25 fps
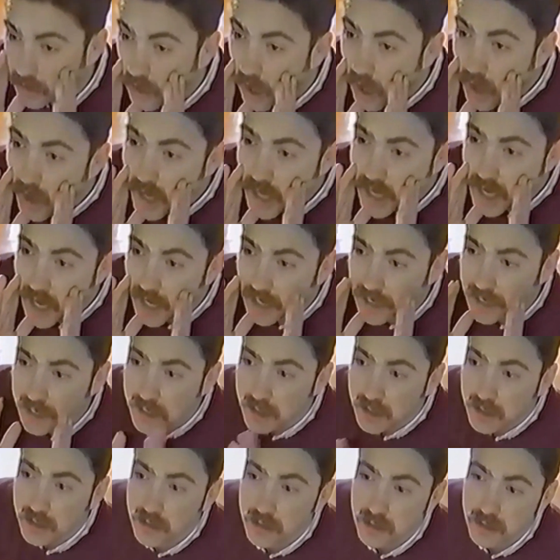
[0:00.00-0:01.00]
Lauren,
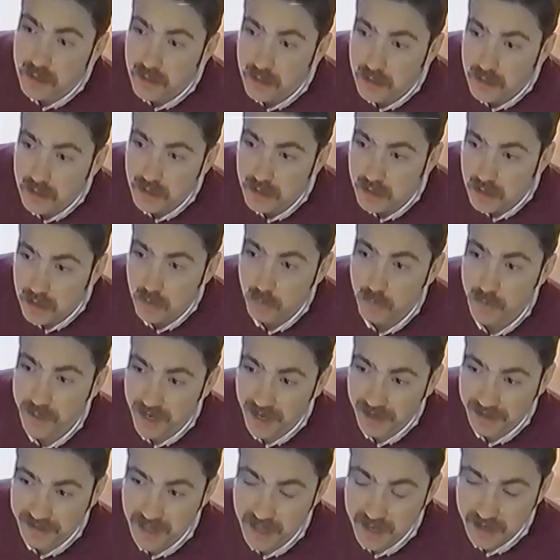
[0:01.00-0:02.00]
honey,
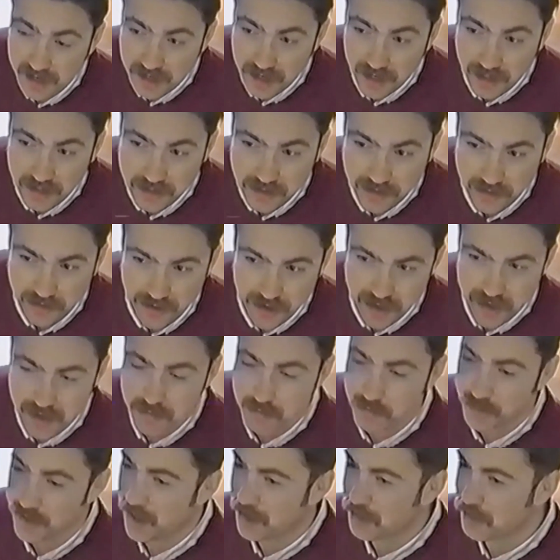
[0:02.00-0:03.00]
we got cake and ice
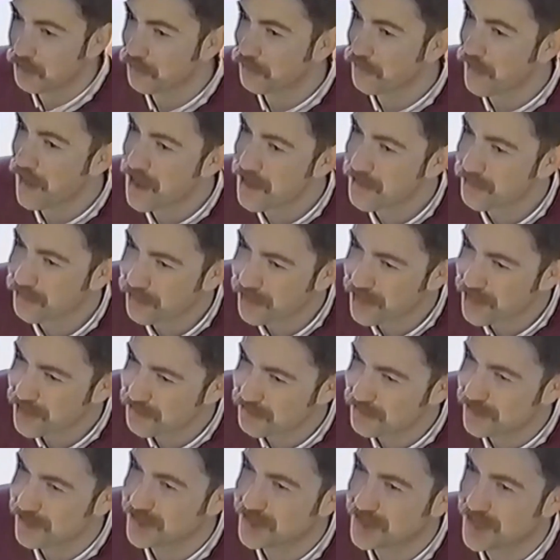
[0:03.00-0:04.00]
cream. We got your
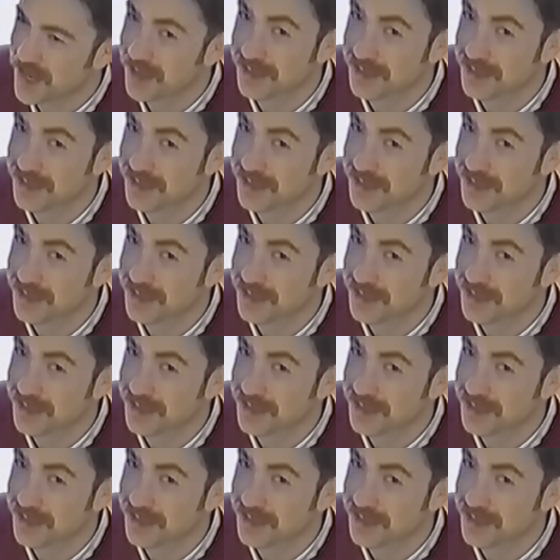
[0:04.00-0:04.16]
favorite mint